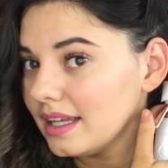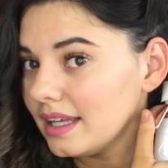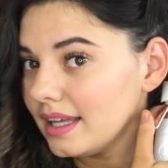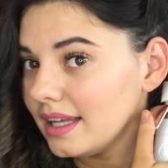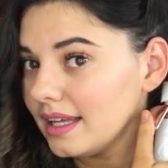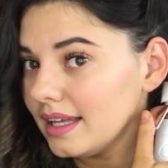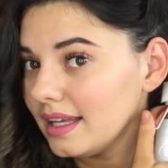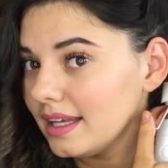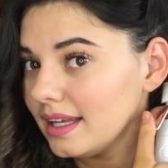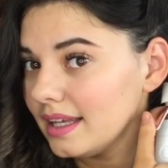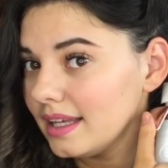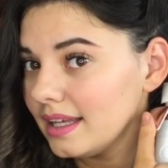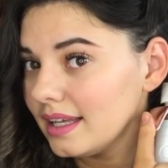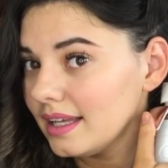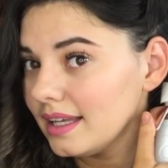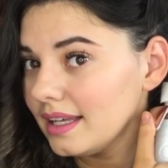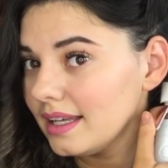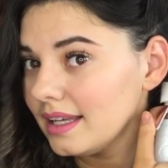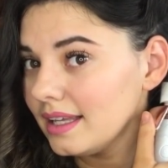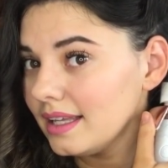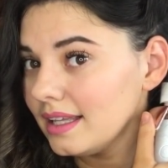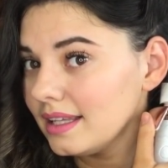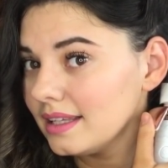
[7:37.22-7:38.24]

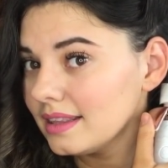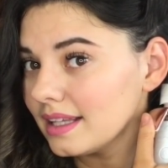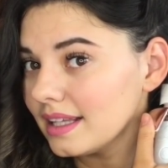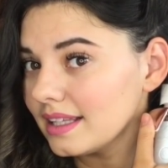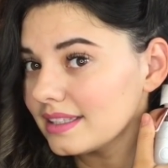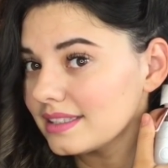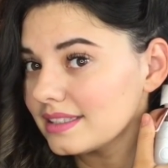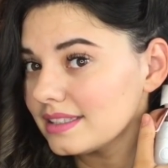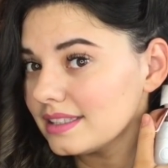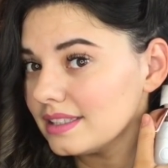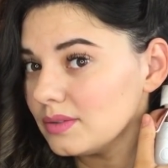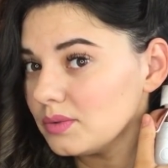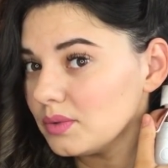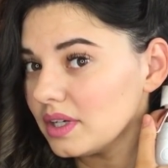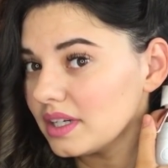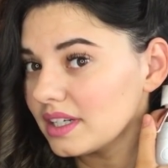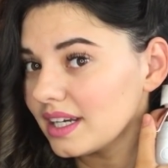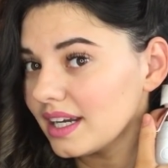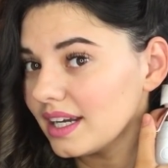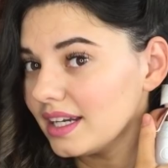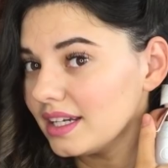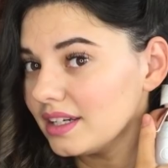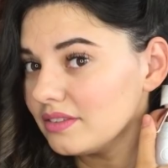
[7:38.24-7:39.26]
And let's see what
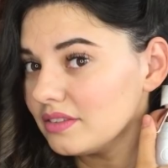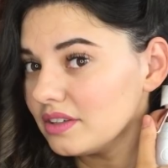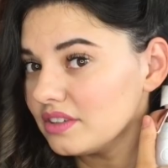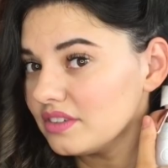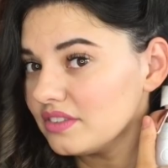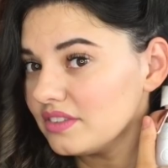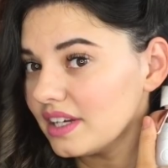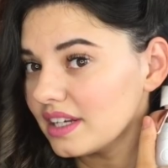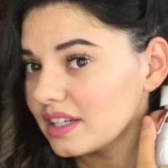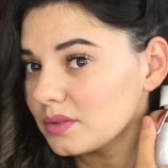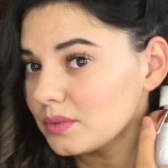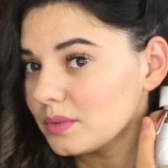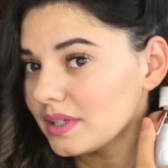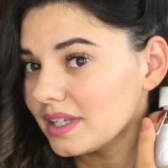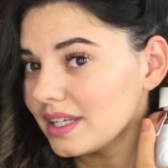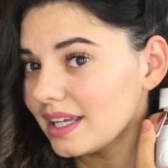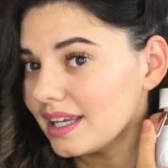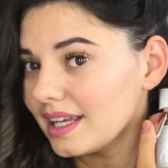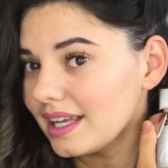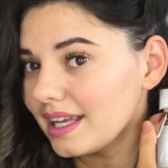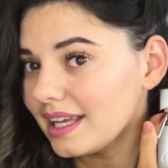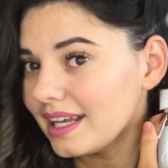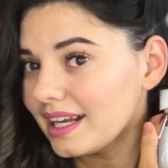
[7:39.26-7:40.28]
kind of effect we
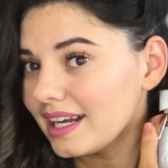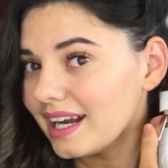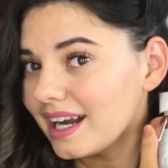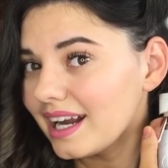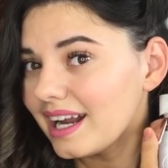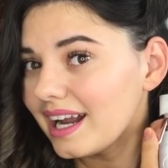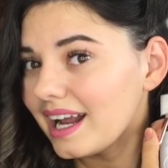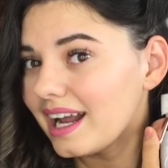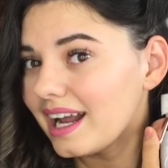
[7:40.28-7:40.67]
get here.